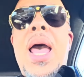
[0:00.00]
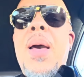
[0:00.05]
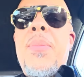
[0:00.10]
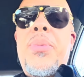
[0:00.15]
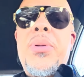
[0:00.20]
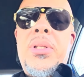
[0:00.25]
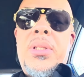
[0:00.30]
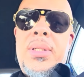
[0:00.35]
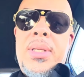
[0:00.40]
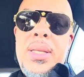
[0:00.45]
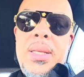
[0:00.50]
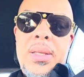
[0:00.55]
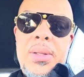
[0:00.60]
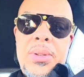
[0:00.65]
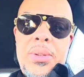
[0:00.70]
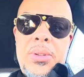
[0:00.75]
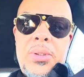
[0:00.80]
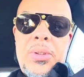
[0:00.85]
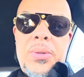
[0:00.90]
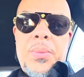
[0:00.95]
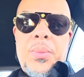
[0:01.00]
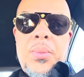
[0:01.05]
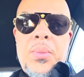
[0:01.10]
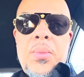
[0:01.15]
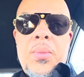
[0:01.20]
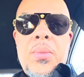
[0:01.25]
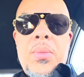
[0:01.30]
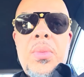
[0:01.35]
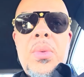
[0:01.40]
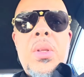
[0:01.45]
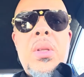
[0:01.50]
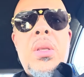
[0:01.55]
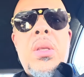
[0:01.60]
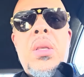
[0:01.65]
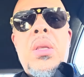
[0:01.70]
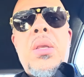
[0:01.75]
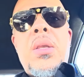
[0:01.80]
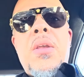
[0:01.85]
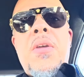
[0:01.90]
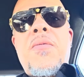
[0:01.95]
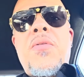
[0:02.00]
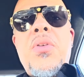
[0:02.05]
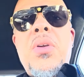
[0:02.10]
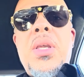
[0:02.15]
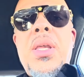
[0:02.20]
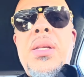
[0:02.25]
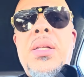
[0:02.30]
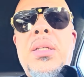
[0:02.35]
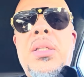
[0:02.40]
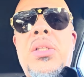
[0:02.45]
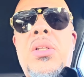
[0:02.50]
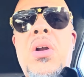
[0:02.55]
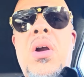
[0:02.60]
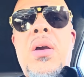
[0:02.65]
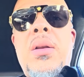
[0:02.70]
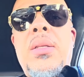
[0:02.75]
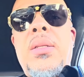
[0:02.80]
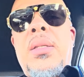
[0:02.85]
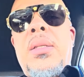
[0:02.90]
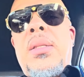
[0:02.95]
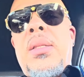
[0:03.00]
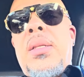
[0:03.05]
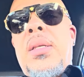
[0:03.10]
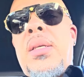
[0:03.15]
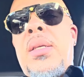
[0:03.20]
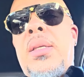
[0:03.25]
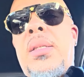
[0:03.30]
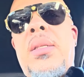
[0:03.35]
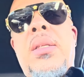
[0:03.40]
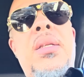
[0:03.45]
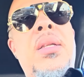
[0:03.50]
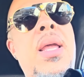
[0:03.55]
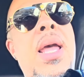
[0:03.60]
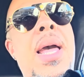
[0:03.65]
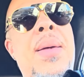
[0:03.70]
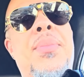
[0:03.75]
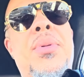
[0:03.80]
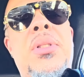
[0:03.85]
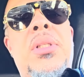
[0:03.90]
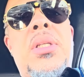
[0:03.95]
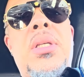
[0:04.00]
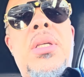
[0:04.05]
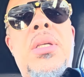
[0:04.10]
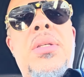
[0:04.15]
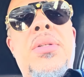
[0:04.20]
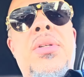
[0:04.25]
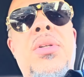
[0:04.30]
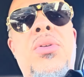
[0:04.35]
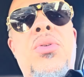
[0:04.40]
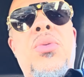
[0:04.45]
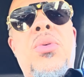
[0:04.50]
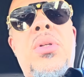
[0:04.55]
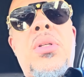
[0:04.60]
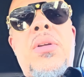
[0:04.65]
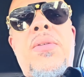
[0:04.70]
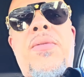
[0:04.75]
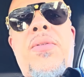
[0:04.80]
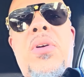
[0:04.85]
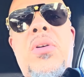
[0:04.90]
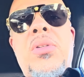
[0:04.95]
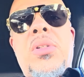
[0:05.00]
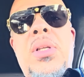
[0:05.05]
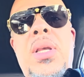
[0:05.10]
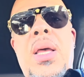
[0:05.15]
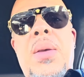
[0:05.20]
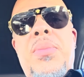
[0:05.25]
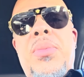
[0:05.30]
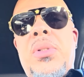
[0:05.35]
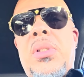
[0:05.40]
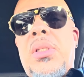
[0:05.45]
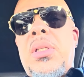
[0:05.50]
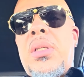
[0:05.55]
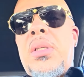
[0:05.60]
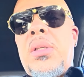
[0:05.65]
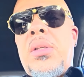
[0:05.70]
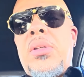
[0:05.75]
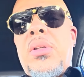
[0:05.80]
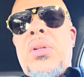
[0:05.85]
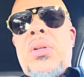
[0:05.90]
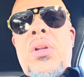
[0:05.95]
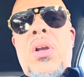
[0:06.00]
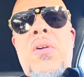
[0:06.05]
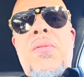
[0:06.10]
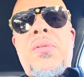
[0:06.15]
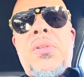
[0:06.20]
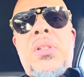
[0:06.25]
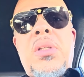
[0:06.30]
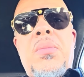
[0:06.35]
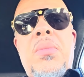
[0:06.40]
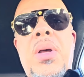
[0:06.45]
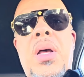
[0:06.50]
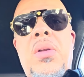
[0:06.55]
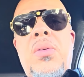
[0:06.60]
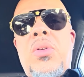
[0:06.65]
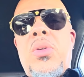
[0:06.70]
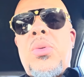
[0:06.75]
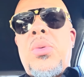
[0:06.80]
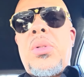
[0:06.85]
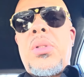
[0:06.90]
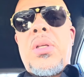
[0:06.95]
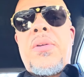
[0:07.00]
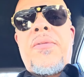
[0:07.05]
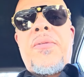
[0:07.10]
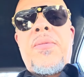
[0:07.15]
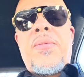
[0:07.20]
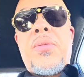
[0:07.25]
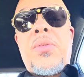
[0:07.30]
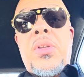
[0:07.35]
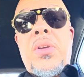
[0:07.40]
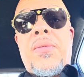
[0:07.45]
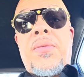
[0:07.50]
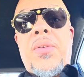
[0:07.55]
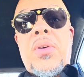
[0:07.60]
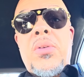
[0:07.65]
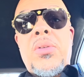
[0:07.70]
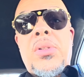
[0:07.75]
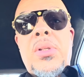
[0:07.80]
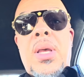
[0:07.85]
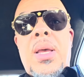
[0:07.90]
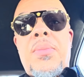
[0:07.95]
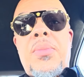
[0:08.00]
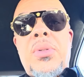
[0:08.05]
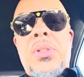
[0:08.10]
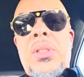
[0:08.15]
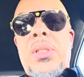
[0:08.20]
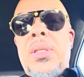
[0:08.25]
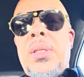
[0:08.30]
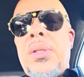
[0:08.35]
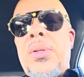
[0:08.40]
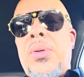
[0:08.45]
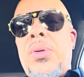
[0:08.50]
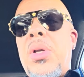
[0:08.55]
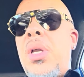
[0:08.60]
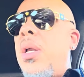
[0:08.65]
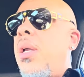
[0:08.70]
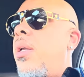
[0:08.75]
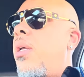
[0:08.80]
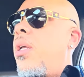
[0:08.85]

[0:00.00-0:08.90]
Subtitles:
Apostilles. If you're getting started in apostilles, you're doing your first apostille, you're nervous about doing your first apostille.